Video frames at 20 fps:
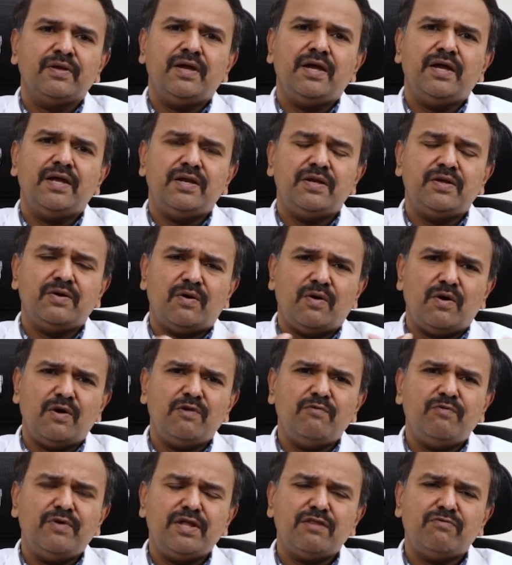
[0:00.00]
And
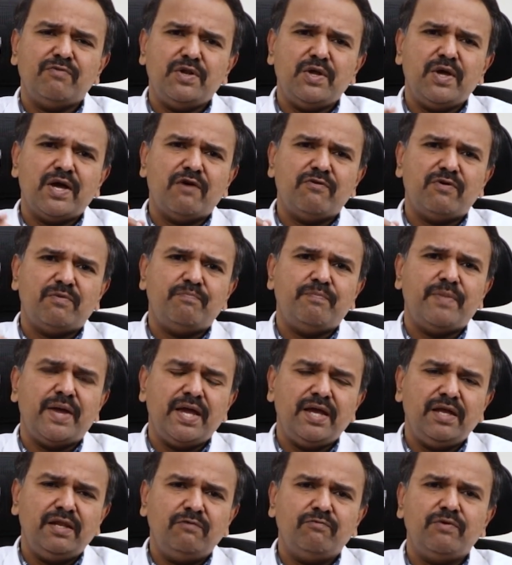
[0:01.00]
always when you have a
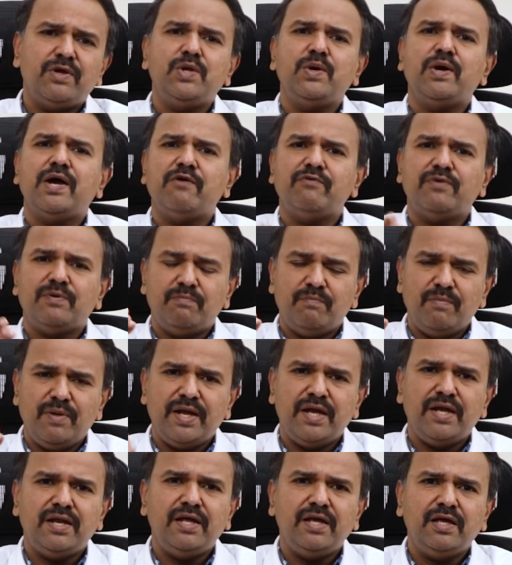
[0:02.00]
pain, when you have a
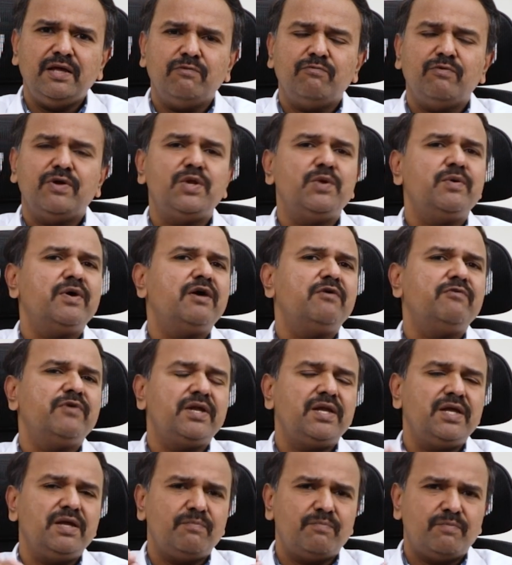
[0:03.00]
bleeding, when you have
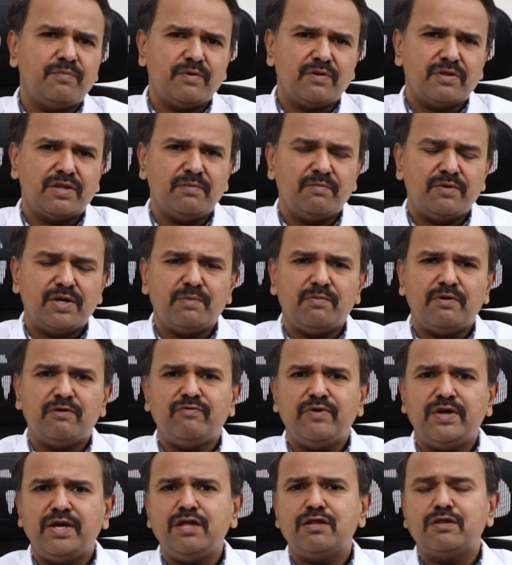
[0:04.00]
any symptom
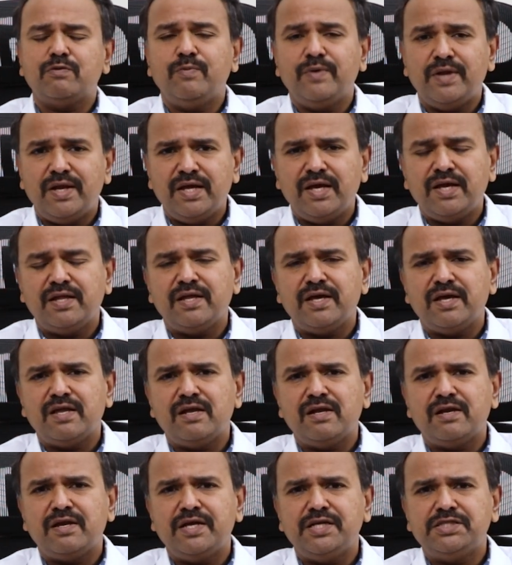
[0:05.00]
of any swelling in the
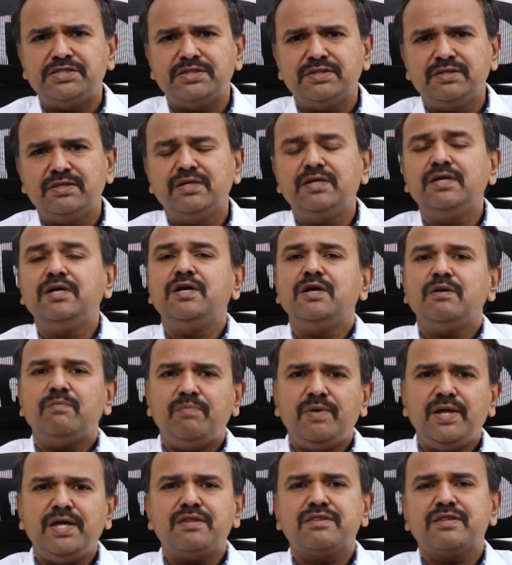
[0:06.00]
anal region,
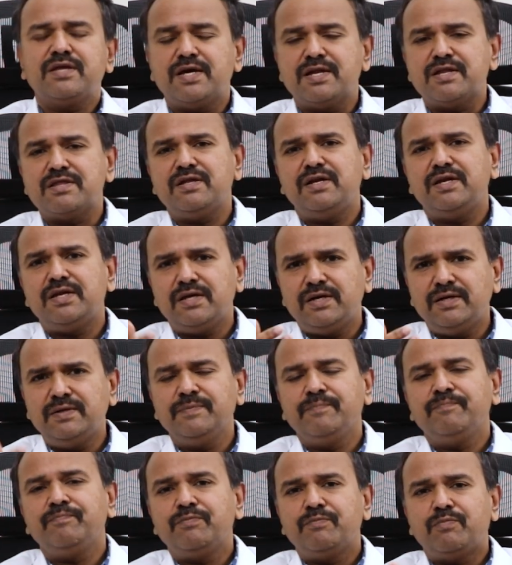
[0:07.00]
please consult a
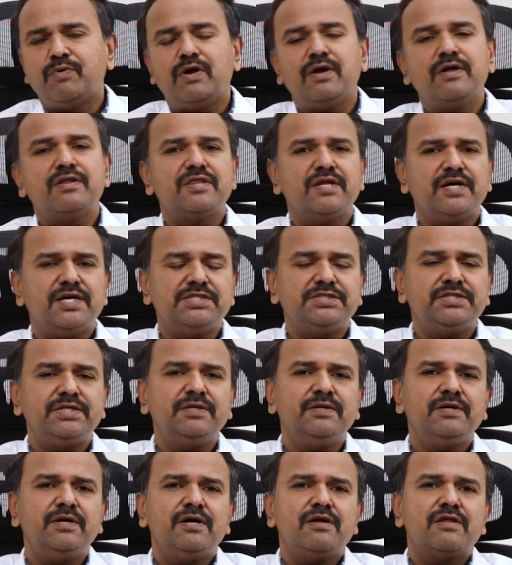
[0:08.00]

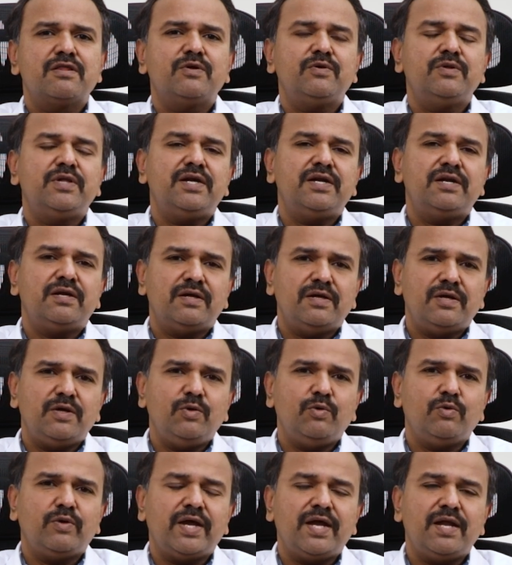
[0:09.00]
surgeon so that
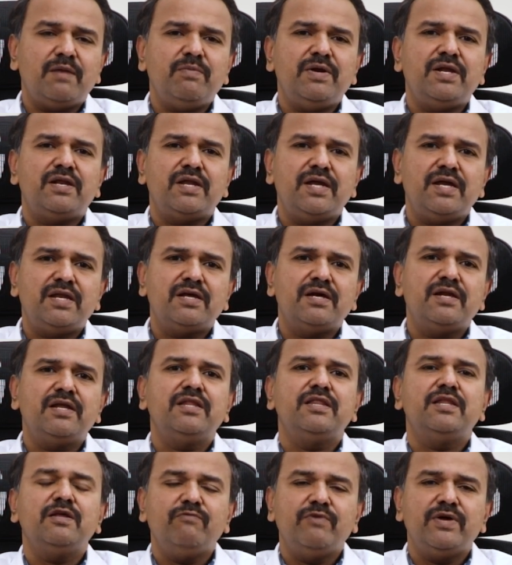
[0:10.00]
you can be treated
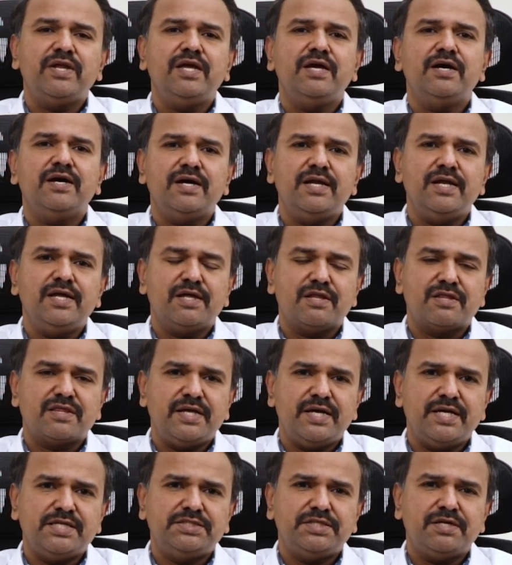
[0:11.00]
in the very earlier
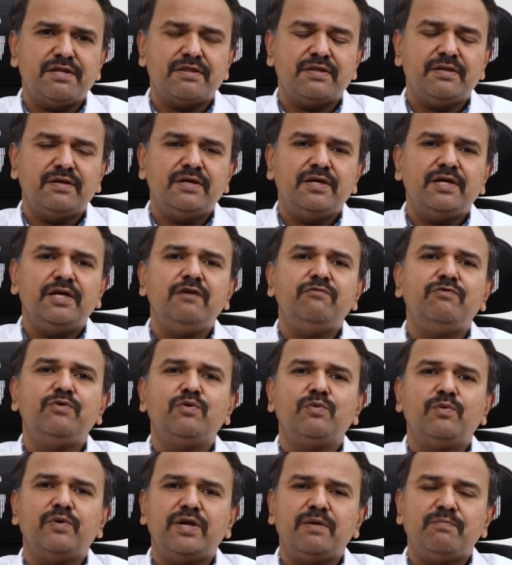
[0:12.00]
stages. If
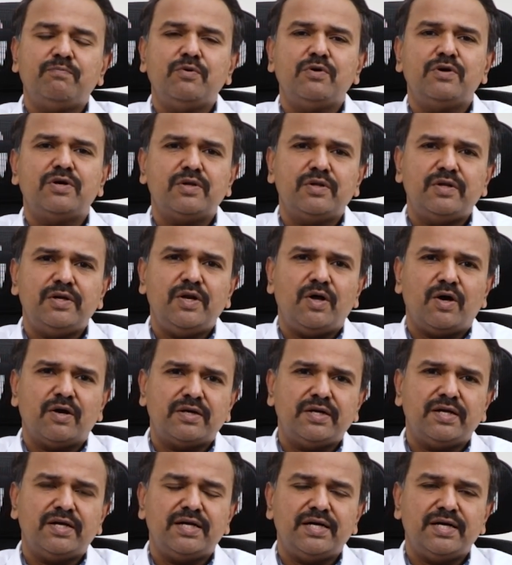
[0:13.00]
you report to the
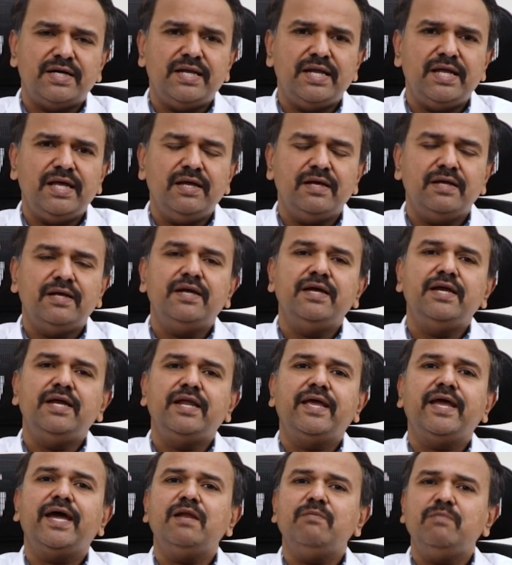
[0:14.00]
doctor early, it
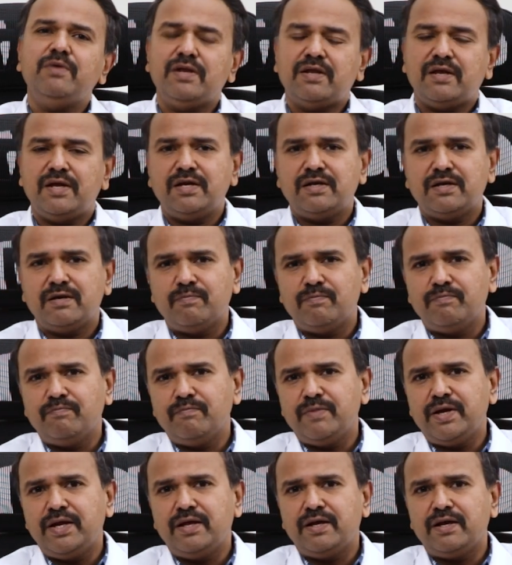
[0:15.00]
can be treated
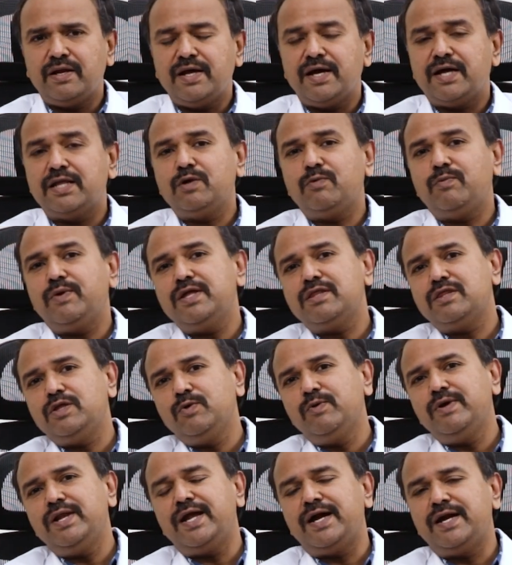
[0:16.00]
medically. Otherwise,
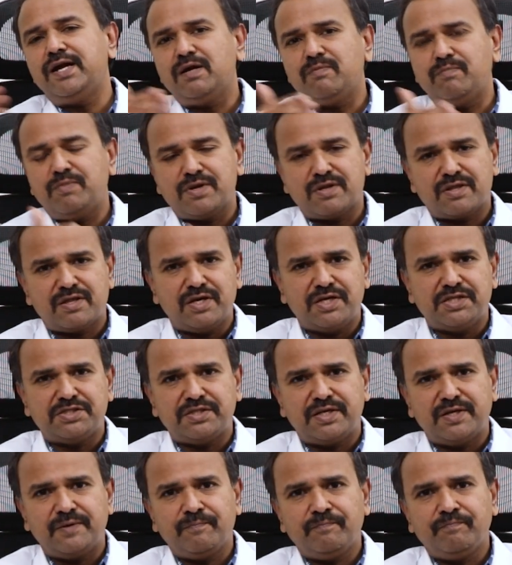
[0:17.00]
you will end up in
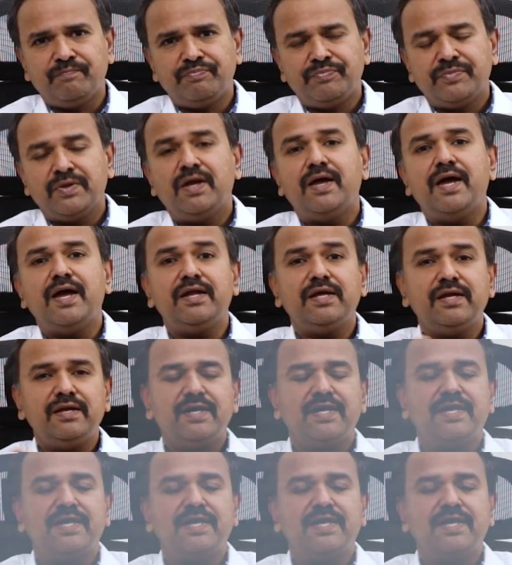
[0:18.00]
surgery. And in